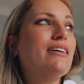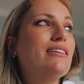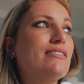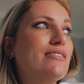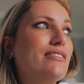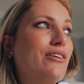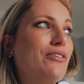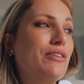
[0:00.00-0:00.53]
And
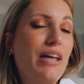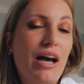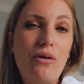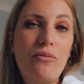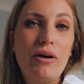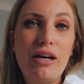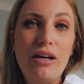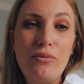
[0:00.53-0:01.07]
so
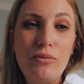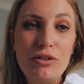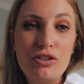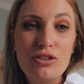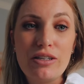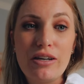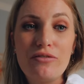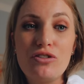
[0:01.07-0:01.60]
that way we
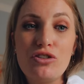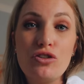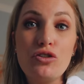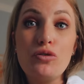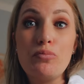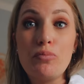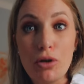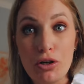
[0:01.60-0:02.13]
just have
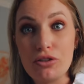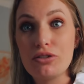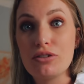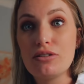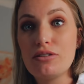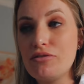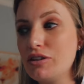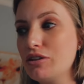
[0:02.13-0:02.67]
two
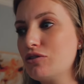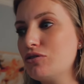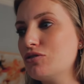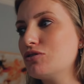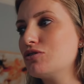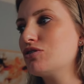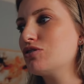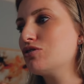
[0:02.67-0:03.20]
purchased
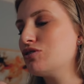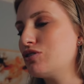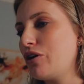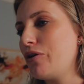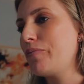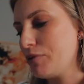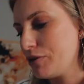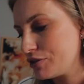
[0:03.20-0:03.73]
vehicles. So
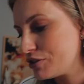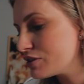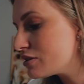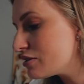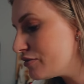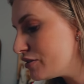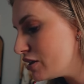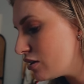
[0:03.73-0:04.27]
purchase
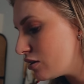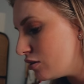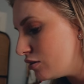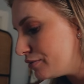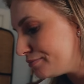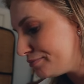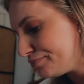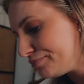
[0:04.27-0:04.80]
the
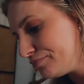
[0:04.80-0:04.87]
vehicle.